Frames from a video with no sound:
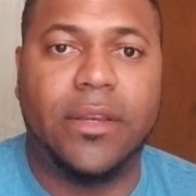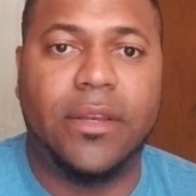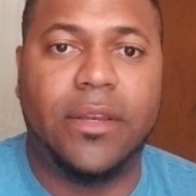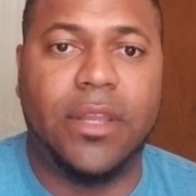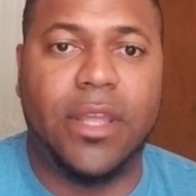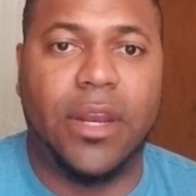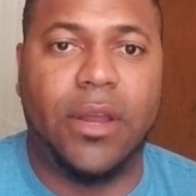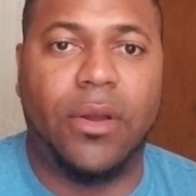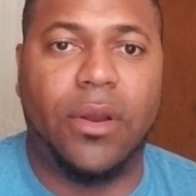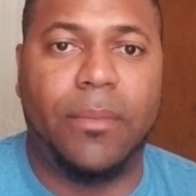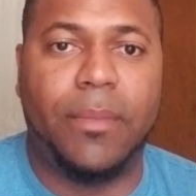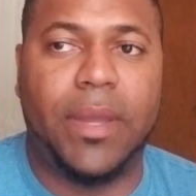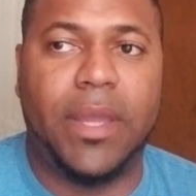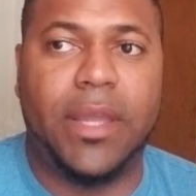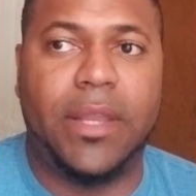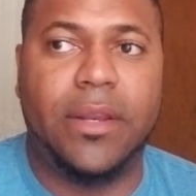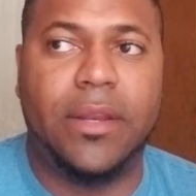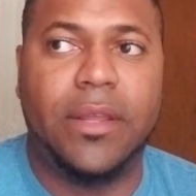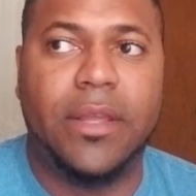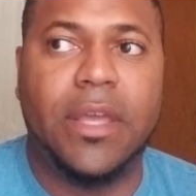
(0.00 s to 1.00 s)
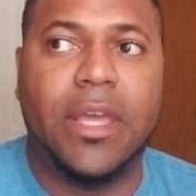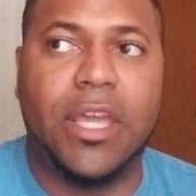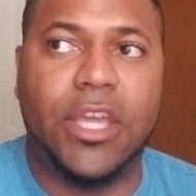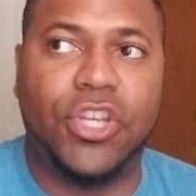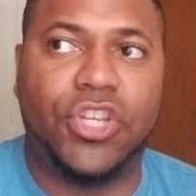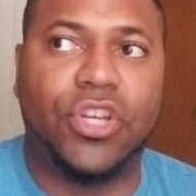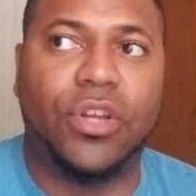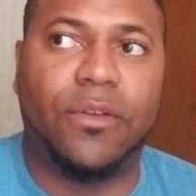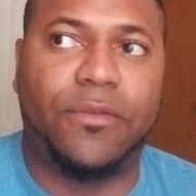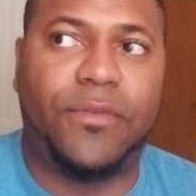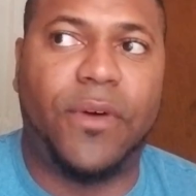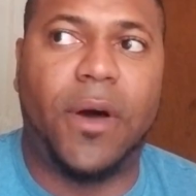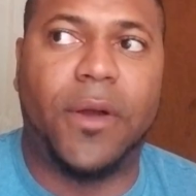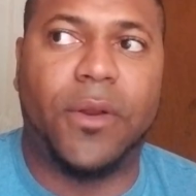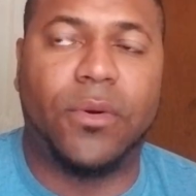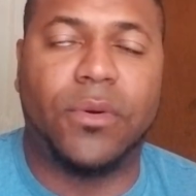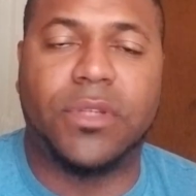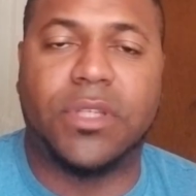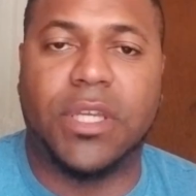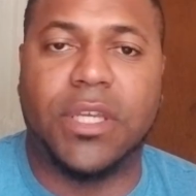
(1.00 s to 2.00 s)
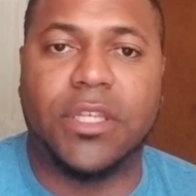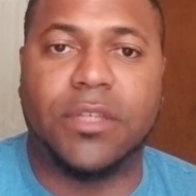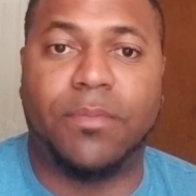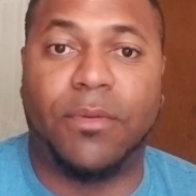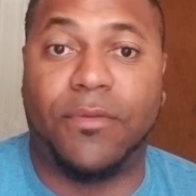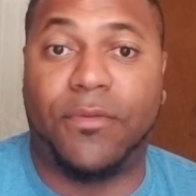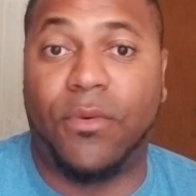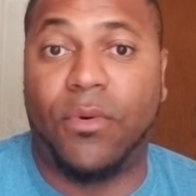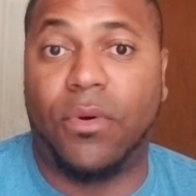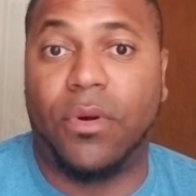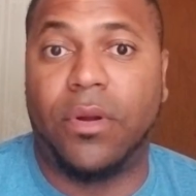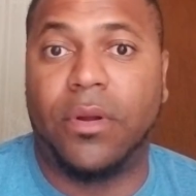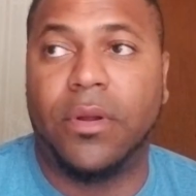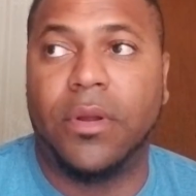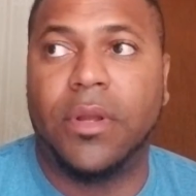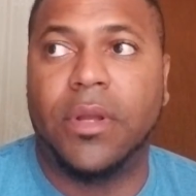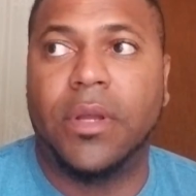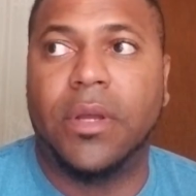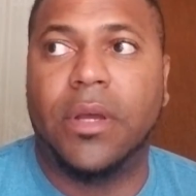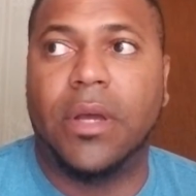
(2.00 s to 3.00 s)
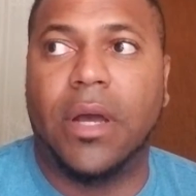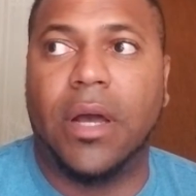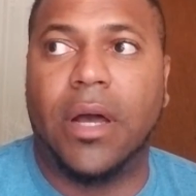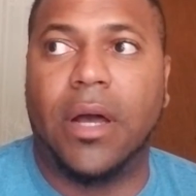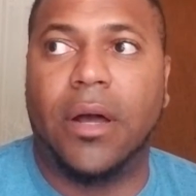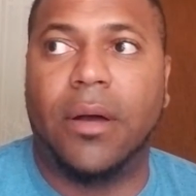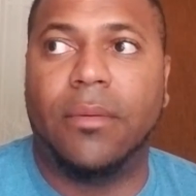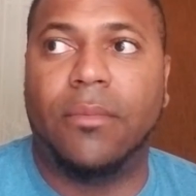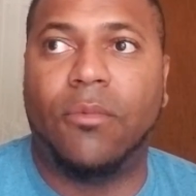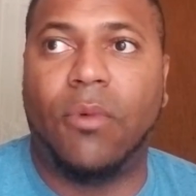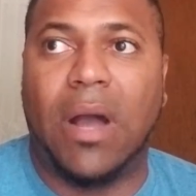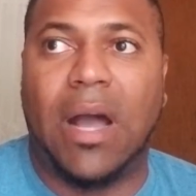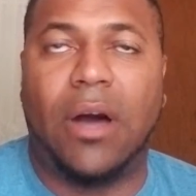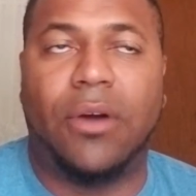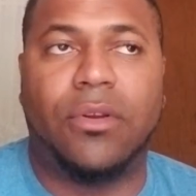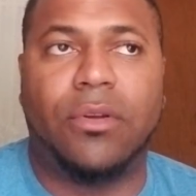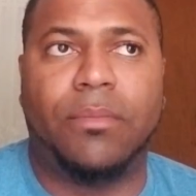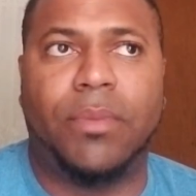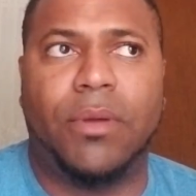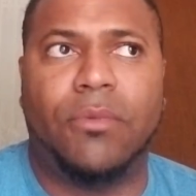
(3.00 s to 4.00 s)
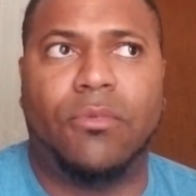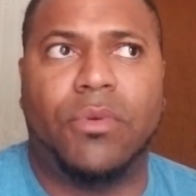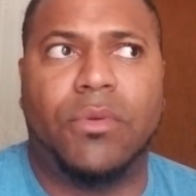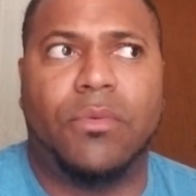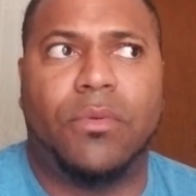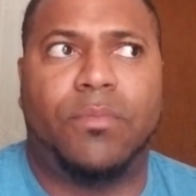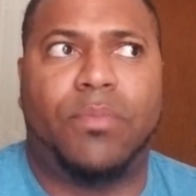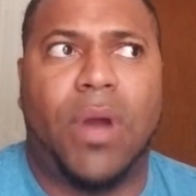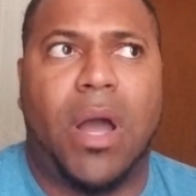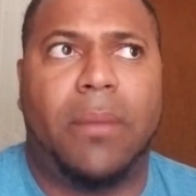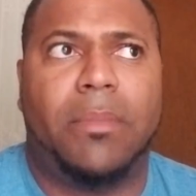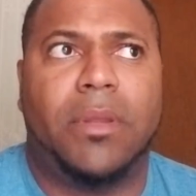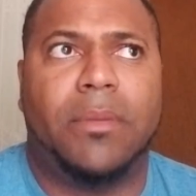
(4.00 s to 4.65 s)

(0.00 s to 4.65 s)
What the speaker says: You know what I mean? He should have fought Ortiz before Wilder, but we would probably